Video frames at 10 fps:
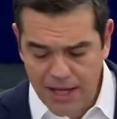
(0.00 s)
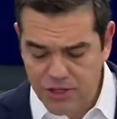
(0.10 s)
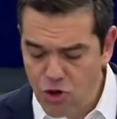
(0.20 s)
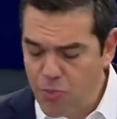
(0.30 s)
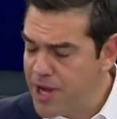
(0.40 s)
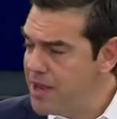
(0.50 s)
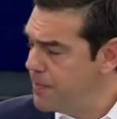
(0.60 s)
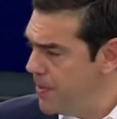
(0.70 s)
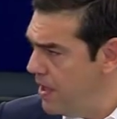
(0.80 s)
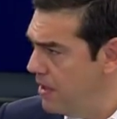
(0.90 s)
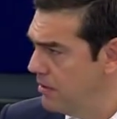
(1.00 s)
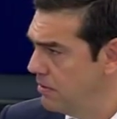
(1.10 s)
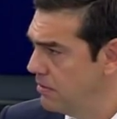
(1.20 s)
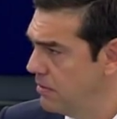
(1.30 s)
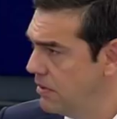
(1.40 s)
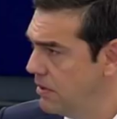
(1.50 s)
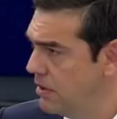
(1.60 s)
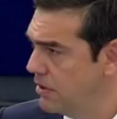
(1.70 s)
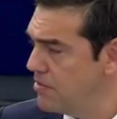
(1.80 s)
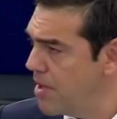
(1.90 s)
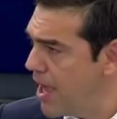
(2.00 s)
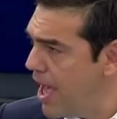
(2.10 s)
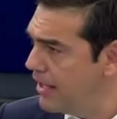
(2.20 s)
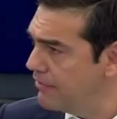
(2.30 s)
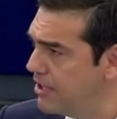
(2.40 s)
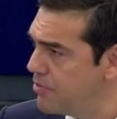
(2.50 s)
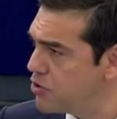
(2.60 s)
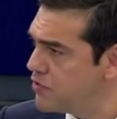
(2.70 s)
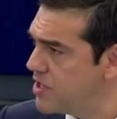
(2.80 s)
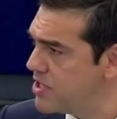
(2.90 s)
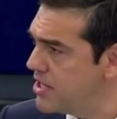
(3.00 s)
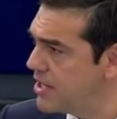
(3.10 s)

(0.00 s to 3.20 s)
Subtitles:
We managed to bear the burden